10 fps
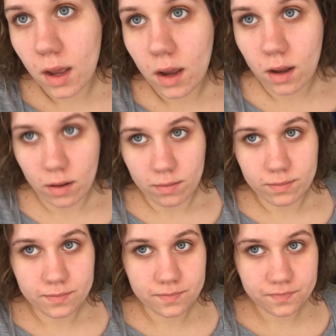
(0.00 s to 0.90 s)

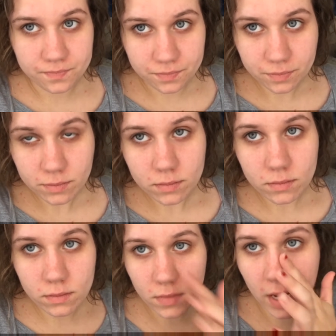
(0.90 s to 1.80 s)
Um,
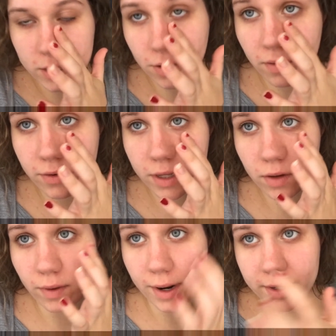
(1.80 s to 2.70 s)
I do have
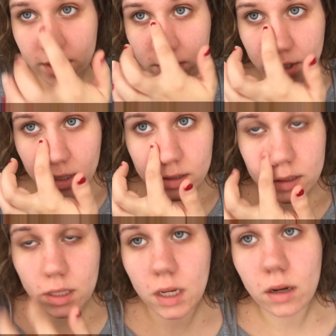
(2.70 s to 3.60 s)
really red cheeks
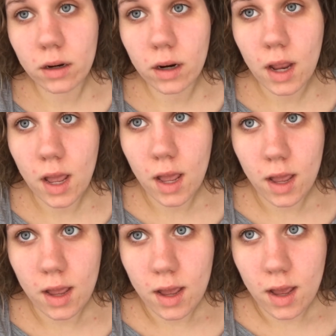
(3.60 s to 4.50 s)
in here.
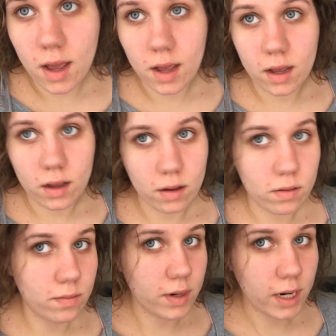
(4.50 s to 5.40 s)

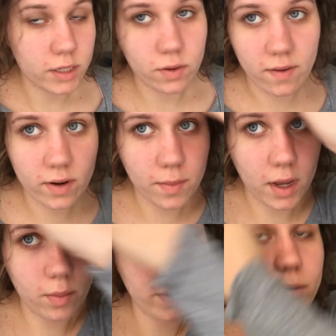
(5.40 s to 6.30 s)
Um, and I don't have any
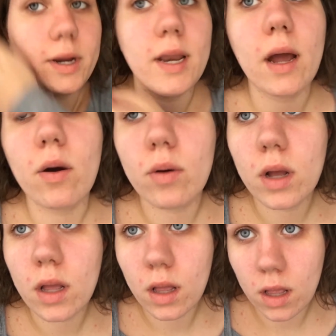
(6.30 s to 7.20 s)
makeup on right now.
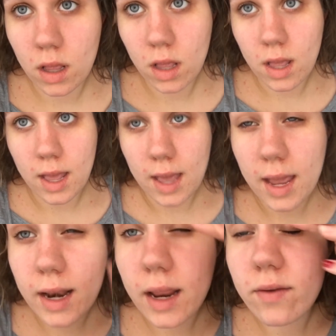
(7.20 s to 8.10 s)

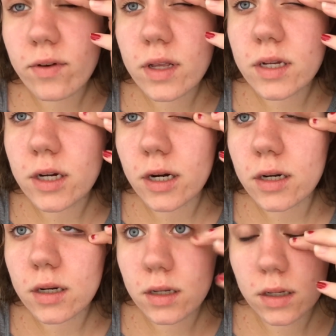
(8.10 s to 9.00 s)
And I have really
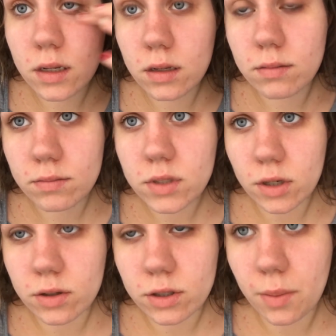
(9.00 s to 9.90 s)
dark
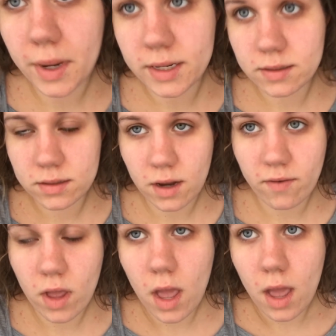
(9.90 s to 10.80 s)
circles under my eyes and stuff.
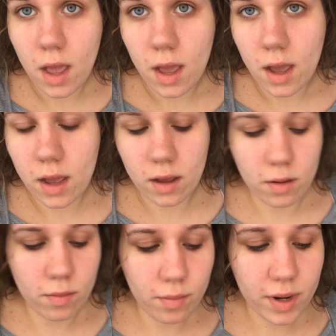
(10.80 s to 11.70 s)

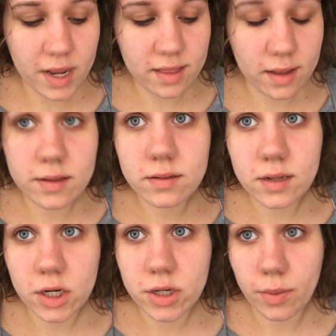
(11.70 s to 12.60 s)
Um, but I think this
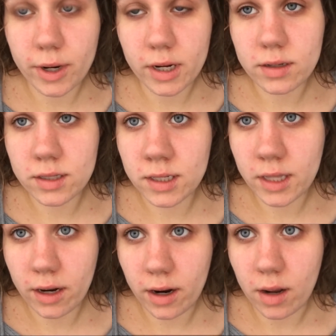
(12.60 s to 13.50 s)
is actually working to
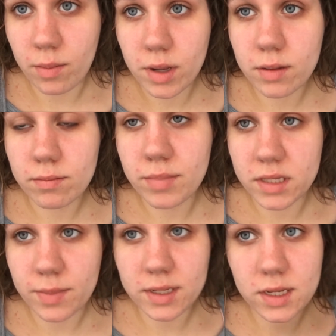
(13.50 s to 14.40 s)
clear up
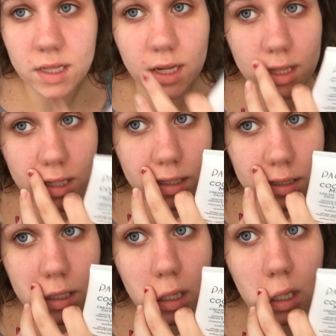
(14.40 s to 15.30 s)
bits of my skin like this.